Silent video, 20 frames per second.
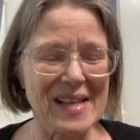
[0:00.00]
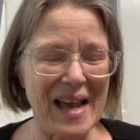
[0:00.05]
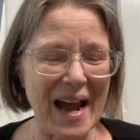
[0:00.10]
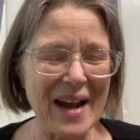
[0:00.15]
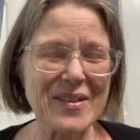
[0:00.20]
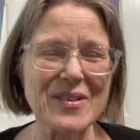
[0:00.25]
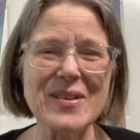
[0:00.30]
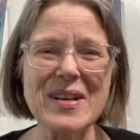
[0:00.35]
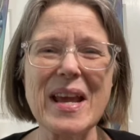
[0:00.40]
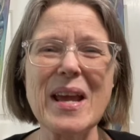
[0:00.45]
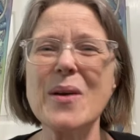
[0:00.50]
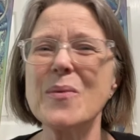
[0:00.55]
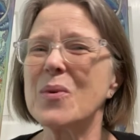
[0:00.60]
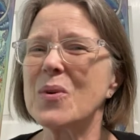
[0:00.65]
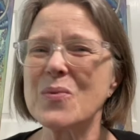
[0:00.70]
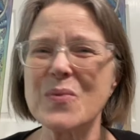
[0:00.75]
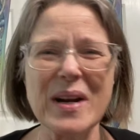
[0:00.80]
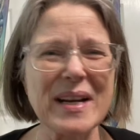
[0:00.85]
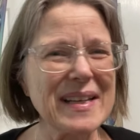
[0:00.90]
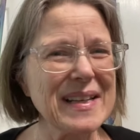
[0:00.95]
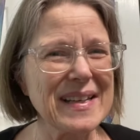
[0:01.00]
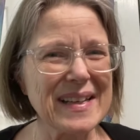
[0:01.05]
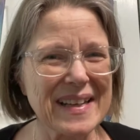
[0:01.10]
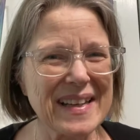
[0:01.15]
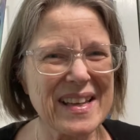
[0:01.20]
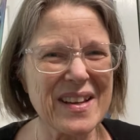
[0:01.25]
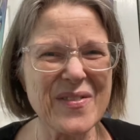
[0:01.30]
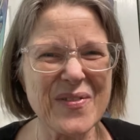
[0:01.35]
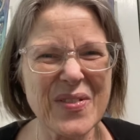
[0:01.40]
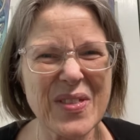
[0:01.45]
Saturday, we're ready to
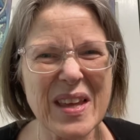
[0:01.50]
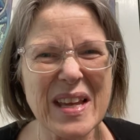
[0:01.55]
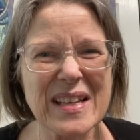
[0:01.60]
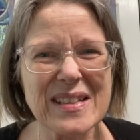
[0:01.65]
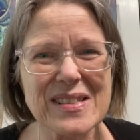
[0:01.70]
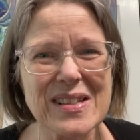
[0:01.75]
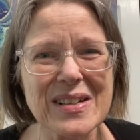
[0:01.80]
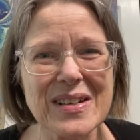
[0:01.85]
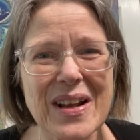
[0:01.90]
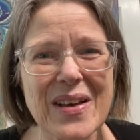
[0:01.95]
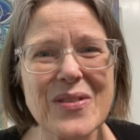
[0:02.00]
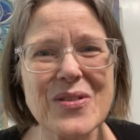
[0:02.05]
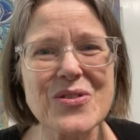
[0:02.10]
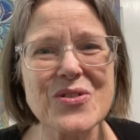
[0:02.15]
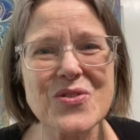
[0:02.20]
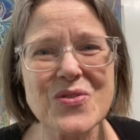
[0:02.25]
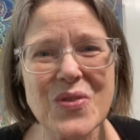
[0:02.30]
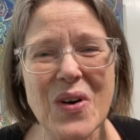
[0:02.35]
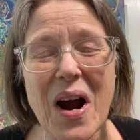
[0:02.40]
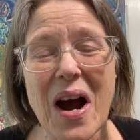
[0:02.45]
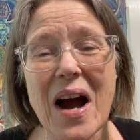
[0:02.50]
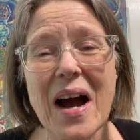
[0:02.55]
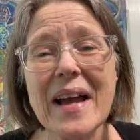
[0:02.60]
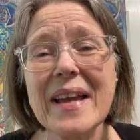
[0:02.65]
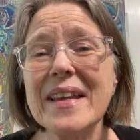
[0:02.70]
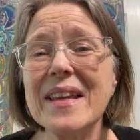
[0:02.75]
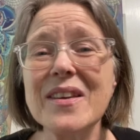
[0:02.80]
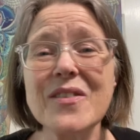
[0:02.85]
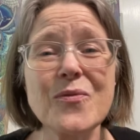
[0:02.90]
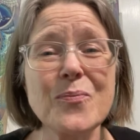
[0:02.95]
give things another
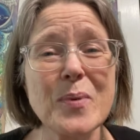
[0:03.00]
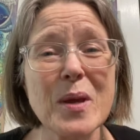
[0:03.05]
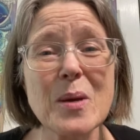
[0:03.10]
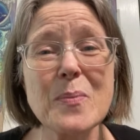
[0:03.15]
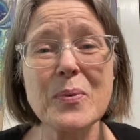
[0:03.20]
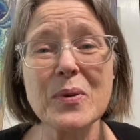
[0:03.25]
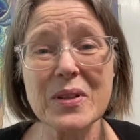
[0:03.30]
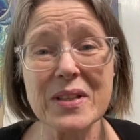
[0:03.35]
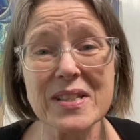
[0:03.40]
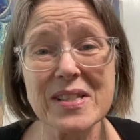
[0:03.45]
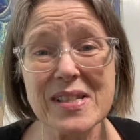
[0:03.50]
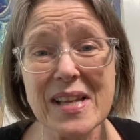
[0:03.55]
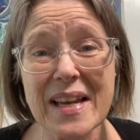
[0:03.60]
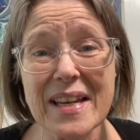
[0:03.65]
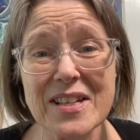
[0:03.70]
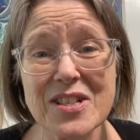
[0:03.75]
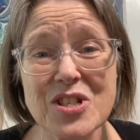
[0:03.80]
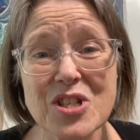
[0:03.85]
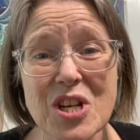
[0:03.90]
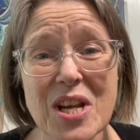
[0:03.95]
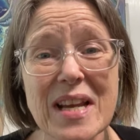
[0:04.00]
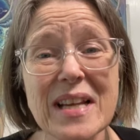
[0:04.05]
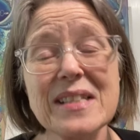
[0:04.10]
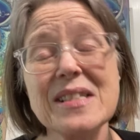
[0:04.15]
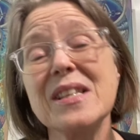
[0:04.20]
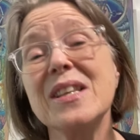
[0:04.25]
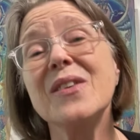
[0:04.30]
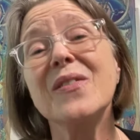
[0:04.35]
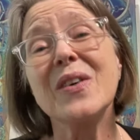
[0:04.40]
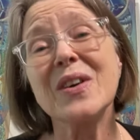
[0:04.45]
try, give people a second
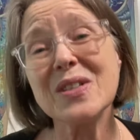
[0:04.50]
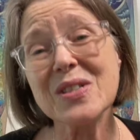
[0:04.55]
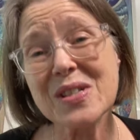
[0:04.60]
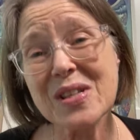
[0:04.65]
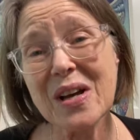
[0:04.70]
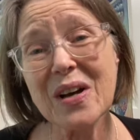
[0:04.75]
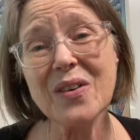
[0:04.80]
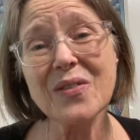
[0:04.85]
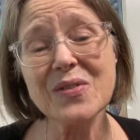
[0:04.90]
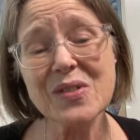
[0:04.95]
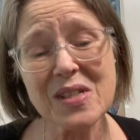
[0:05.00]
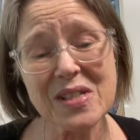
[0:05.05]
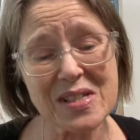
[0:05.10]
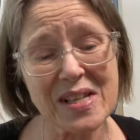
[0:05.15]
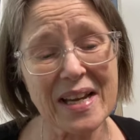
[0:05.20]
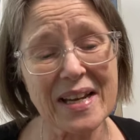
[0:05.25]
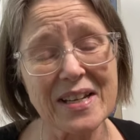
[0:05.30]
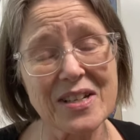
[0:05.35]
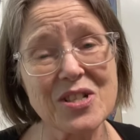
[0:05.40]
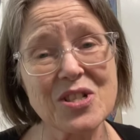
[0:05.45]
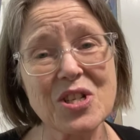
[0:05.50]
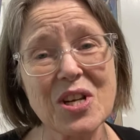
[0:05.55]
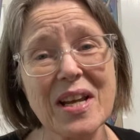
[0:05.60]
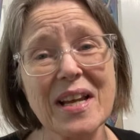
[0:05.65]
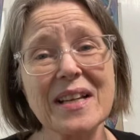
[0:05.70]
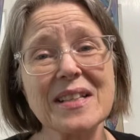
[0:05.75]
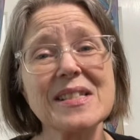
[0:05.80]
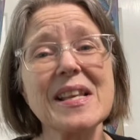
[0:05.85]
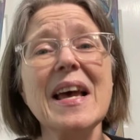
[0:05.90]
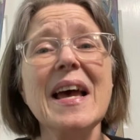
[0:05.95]
chance, give ourselves a second
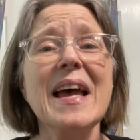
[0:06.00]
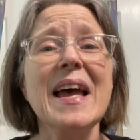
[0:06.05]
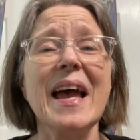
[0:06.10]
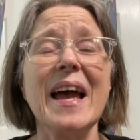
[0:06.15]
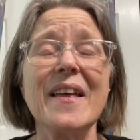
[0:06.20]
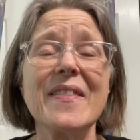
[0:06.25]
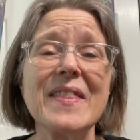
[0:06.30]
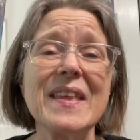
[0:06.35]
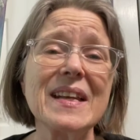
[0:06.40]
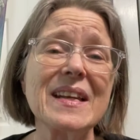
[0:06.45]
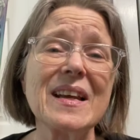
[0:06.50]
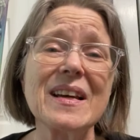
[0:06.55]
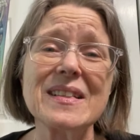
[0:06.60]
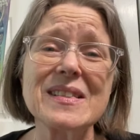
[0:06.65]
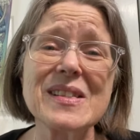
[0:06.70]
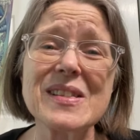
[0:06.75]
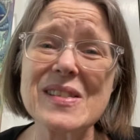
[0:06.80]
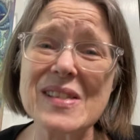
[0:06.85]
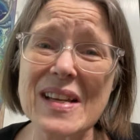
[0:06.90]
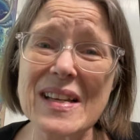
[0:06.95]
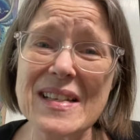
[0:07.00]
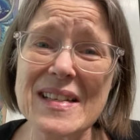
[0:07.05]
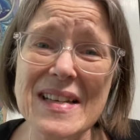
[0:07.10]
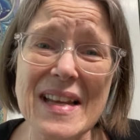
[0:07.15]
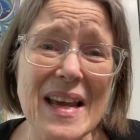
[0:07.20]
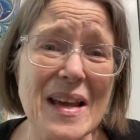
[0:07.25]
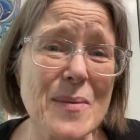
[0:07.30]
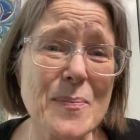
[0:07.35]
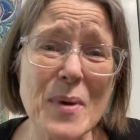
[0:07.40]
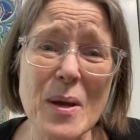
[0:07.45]
chance. And then on
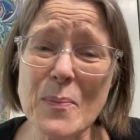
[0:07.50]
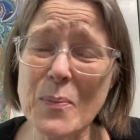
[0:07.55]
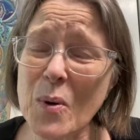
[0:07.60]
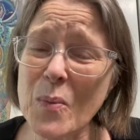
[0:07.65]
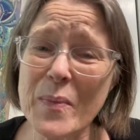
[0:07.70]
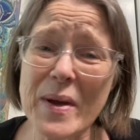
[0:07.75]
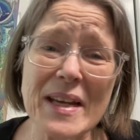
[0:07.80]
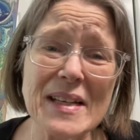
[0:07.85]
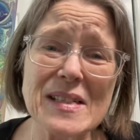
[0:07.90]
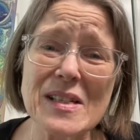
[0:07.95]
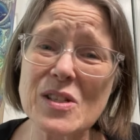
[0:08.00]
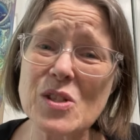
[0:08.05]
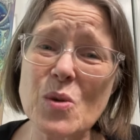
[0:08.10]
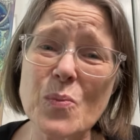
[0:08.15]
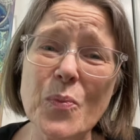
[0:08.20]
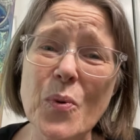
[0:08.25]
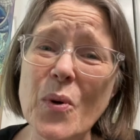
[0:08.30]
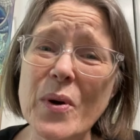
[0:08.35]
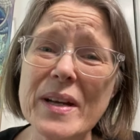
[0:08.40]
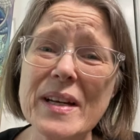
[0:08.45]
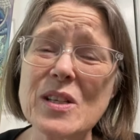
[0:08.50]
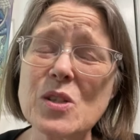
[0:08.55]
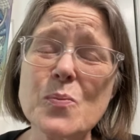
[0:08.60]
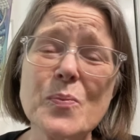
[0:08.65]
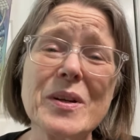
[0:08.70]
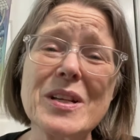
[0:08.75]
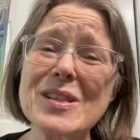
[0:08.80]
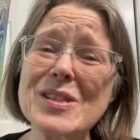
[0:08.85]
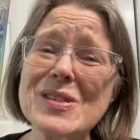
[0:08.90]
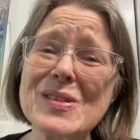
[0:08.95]
Sunday, people may disappoint
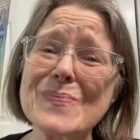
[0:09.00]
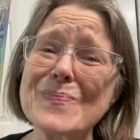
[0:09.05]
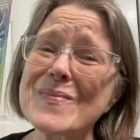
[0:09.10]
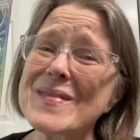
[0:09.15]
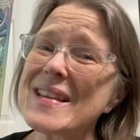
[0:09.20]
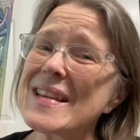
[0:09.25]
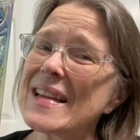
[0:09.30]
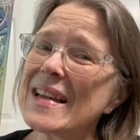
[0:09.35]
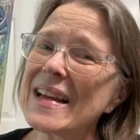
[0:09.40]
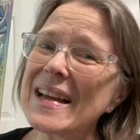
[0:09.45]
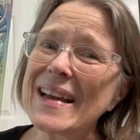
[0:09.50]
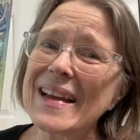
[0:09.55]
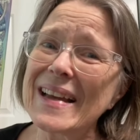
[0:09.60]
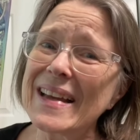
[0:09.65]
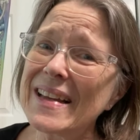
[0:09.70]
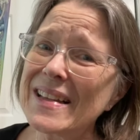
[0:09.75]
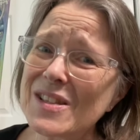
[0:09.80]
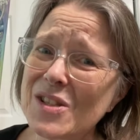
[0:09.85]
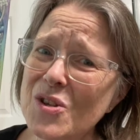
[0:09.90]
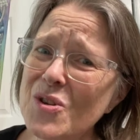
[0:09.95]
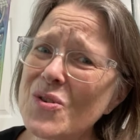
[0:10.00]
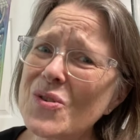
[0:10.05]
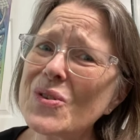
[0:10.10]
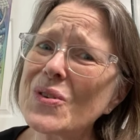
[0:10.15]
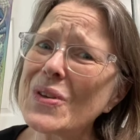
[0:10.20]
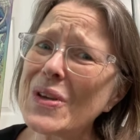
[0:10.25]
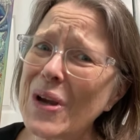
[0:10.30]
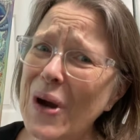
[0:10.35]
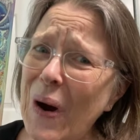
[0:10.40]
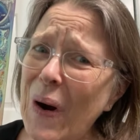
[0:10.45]
us, but it's
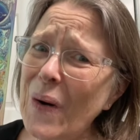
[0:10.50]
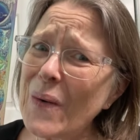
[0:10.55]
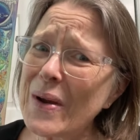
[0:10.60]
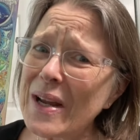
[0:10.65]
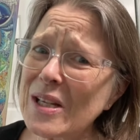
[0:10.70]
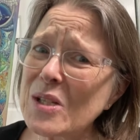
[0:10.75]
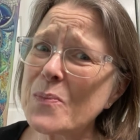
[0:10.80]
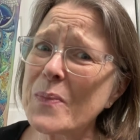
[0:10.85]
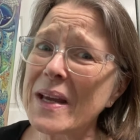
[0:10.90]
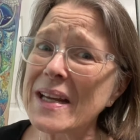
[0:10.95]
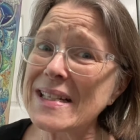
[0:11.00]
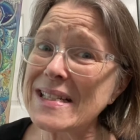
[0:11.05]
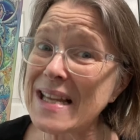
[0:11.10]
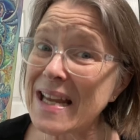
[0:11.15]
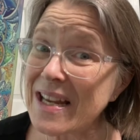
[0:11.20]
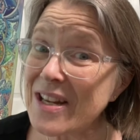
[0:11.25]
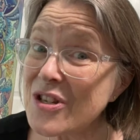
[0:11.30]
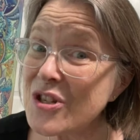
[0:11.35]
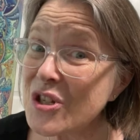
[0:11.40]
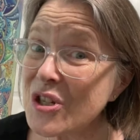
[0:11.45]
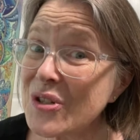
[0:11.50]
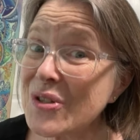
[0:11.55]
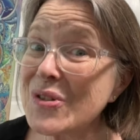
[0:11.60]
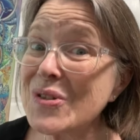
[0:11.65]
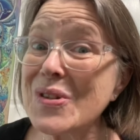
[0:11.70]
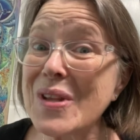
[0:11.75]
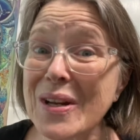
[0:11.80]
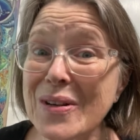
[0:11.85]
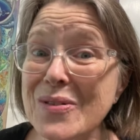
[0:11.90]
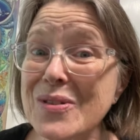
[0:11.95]
usually our
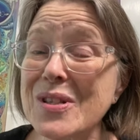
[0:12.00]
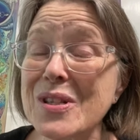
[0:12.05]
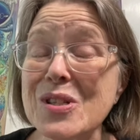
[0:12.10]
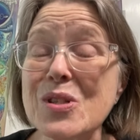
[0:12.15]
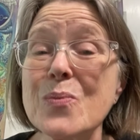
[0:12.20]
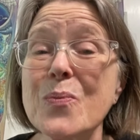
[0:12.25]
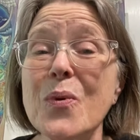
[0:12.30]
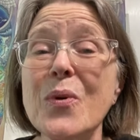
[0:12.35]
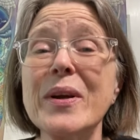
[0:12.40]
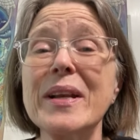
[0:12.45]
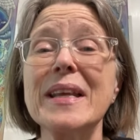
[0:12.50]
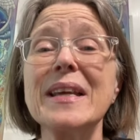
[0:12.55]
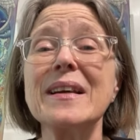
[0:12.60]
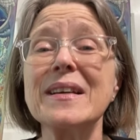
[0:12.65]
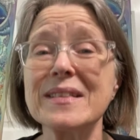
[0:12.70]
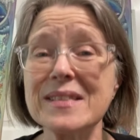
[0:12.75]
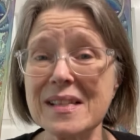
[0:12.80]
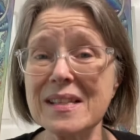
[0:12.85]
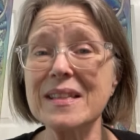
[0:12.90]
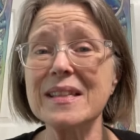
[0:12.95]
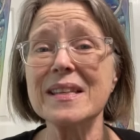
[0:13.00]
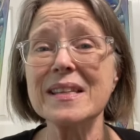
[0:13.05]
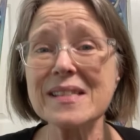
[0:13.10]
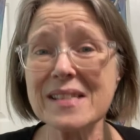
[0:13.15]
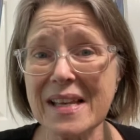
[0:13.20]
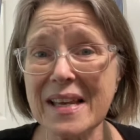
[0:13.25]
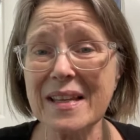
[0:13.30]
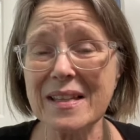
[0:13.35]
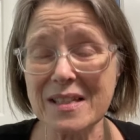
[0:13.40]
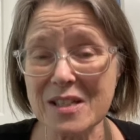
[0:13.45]
expectations that are disappointing us in
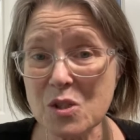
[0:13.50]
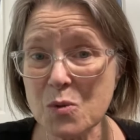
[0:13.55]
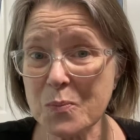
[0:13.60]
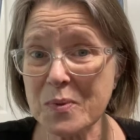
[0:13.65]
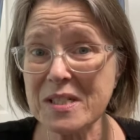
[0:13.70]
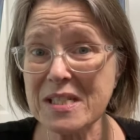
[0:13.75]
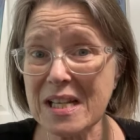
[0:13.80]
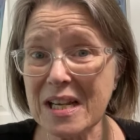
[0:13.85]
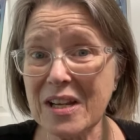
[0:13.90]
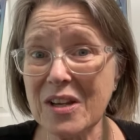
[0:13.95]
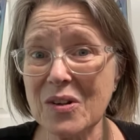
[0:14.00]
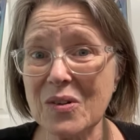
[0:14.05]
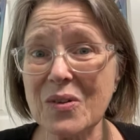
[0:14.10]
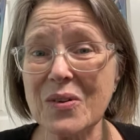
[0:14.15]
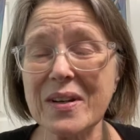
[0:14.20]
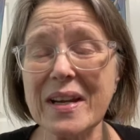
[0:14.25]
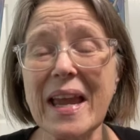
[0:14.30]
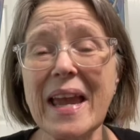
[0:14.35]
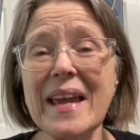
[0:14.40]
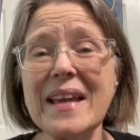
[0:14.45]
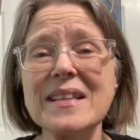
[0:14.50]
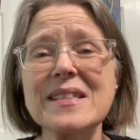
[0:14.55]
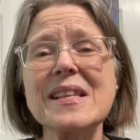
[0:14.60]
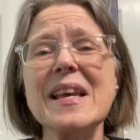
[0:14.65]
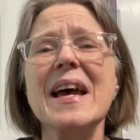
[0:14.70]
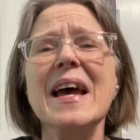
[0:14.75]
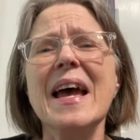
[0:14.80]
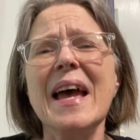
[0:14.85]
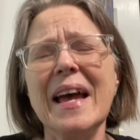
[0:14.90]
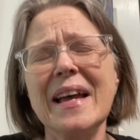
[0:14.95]
this particular
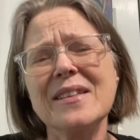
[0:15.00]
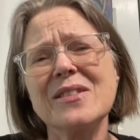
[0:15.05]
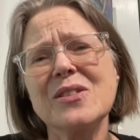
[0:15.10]
case.